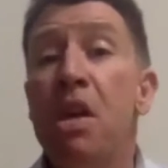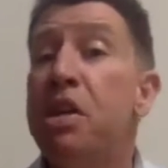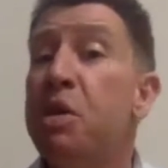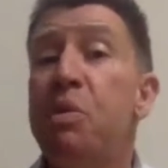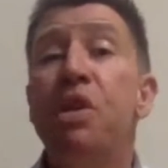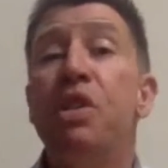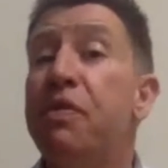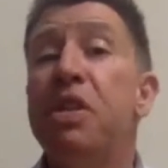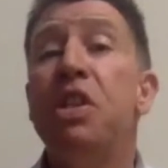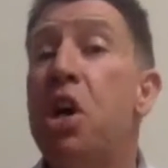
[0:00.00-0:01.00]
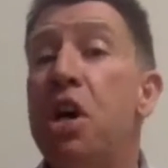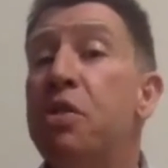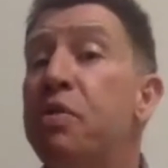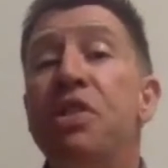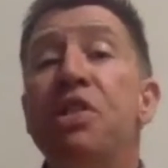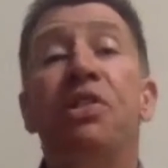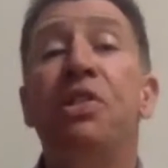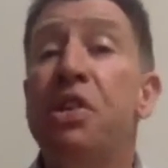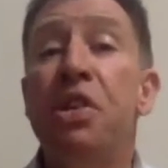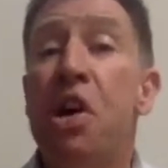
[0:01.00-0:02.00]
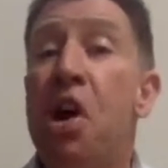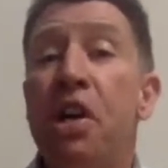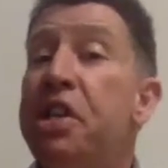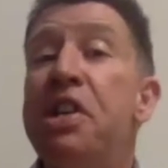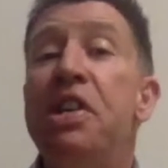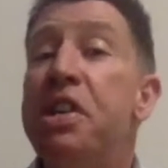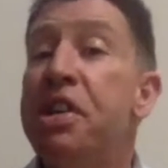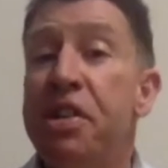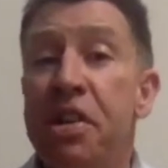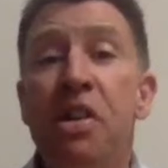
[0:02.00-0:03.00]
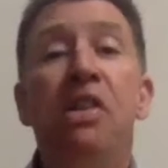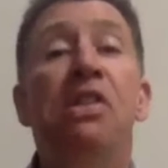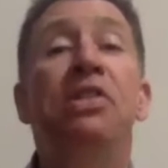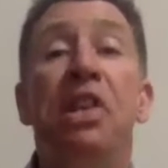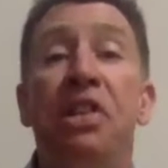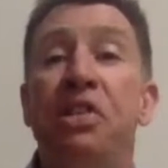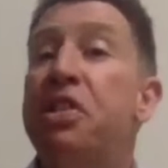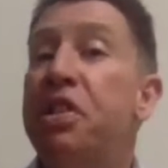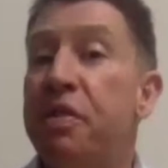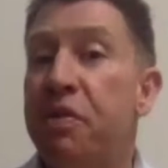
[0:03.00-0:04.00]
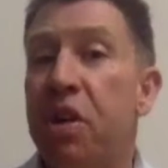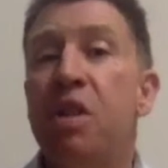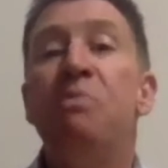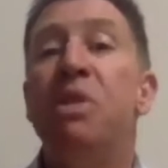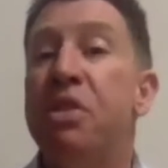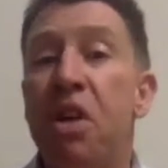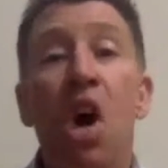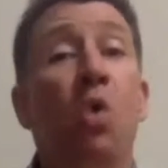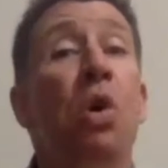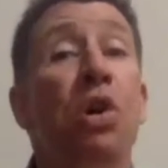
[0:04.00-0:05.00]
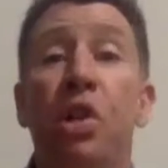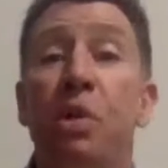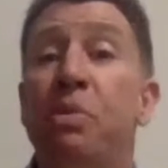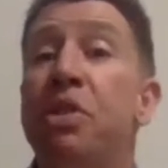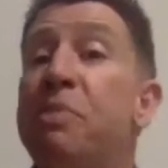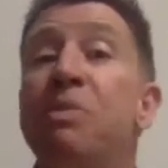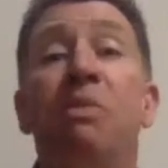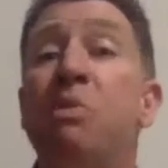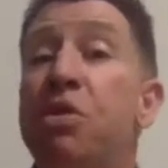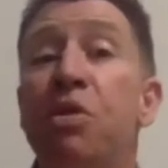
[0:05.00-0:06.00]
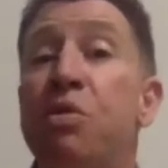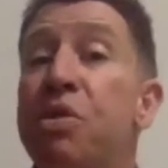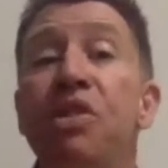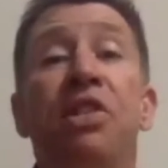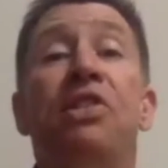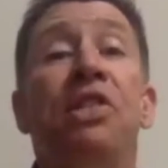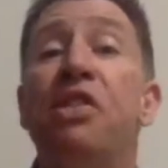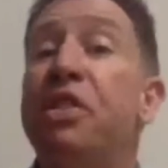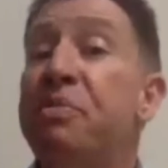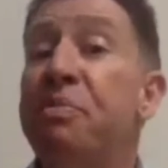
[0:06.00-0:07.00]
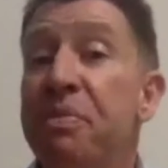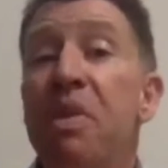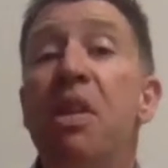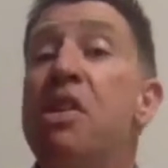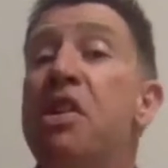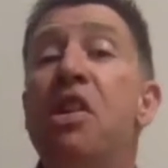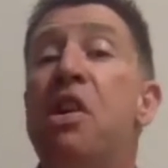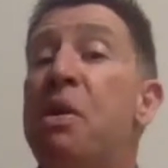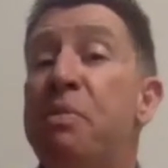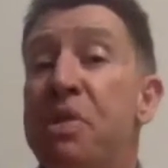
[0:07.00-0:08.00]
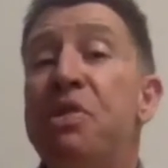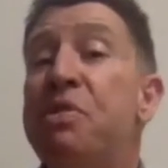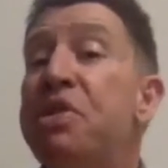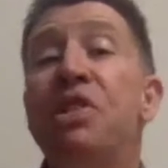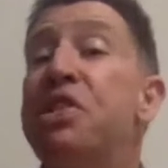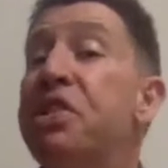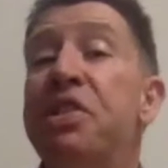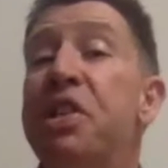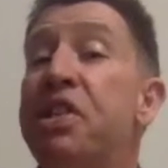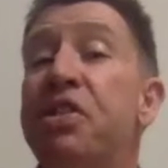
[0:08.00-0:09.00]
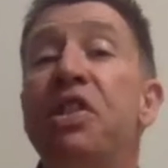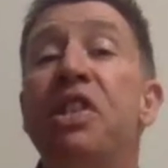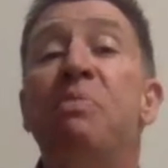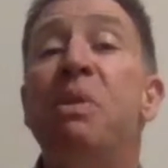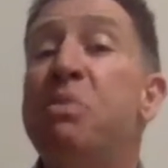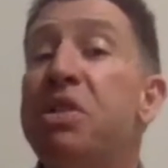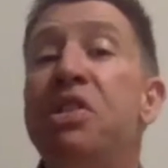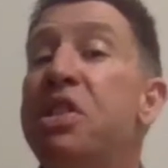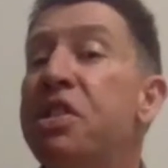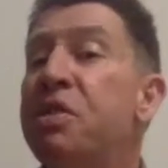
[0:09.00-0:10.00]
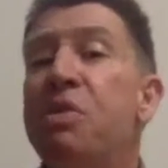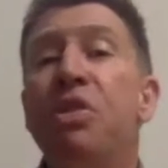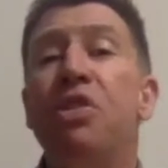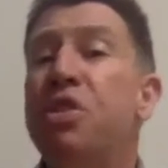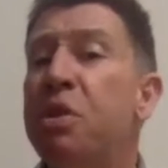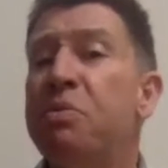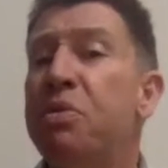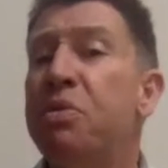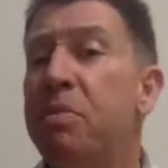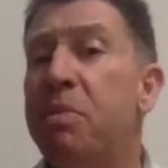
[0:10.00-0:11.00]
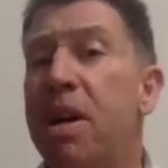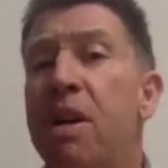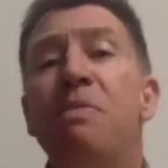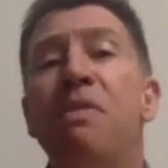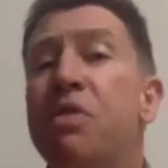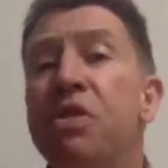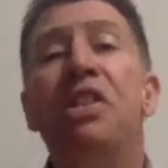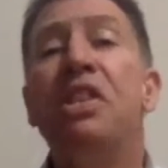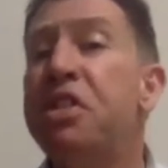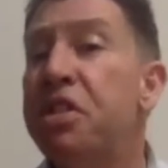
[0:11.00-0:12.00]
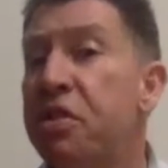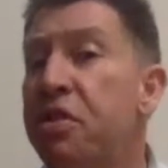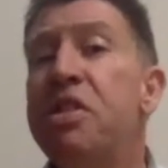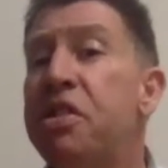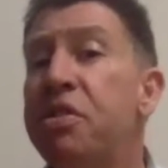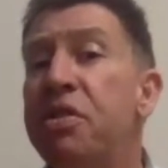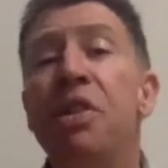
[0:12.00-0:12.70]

They work in a fairly high risk, high care, challenging environment. I won't open some of the modules, they're so scary. So essentially they're trying to give people a sense of what the job's really about before they hit the ground.